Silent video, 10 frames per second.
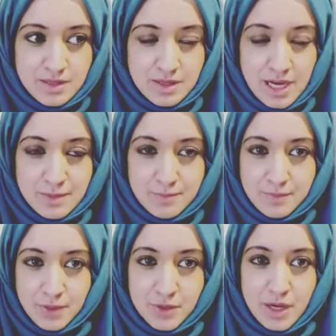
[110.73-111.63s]

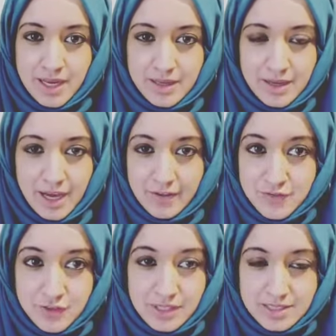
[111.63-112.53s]
I've
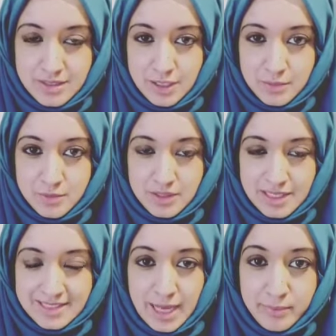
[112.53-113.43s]
done it, alhamdulillah, it's
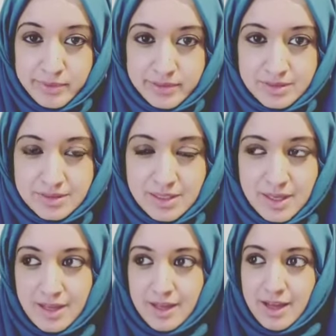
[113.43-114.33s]
happened.
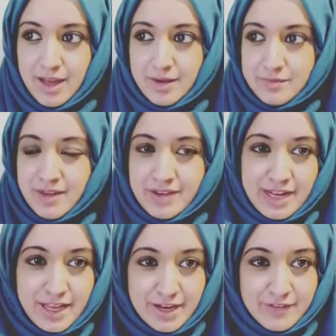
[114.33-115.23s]
I
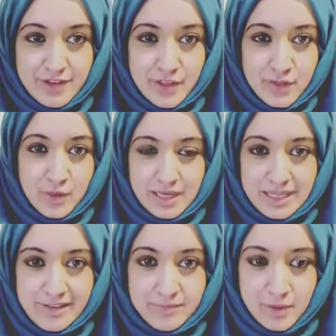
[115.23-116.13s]
never thought I'd
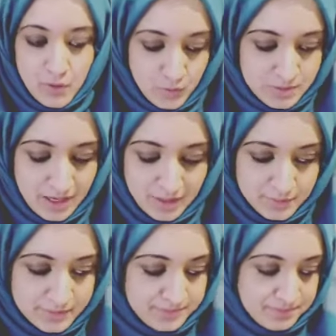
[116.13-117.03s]
leave my hometown,
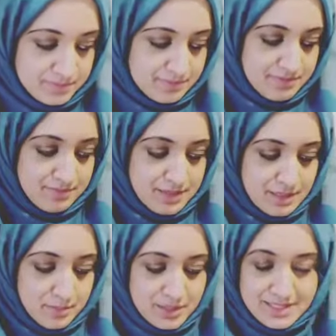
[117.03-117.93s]

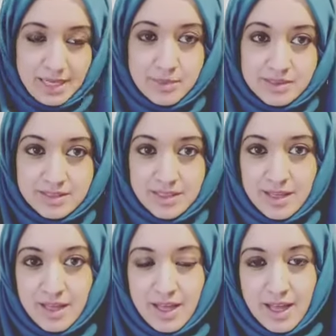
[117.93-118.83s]
but it's happened.
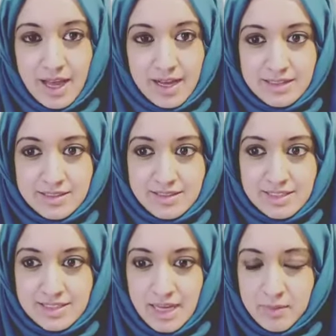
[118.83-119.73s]
And
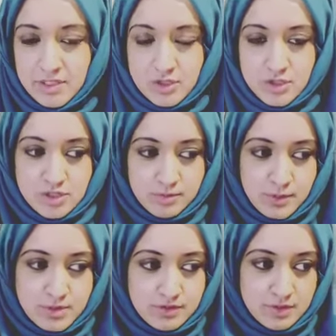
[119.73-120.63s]
it's happened in such a
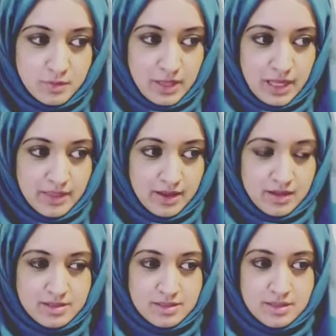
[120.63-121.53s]
beautiful way
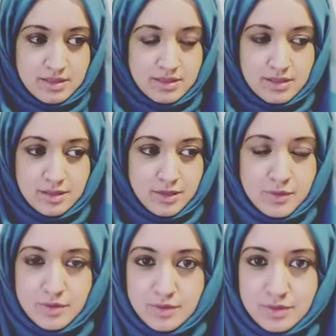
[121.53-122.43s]
that, you know,